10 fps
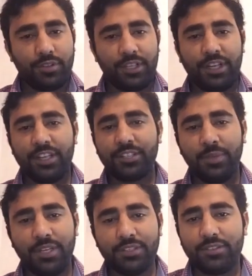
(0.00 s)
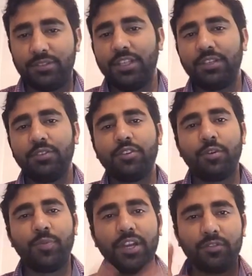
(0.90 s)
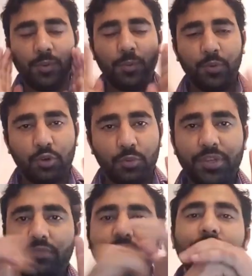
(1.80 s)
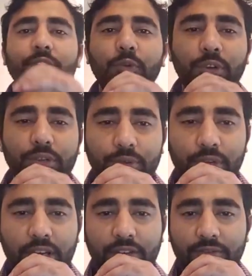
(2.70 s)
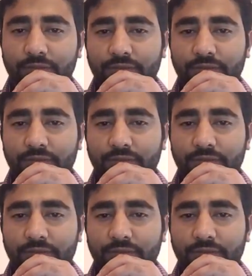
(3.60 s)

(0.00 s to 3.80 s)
get an experience, then your mind will be more open where you want to have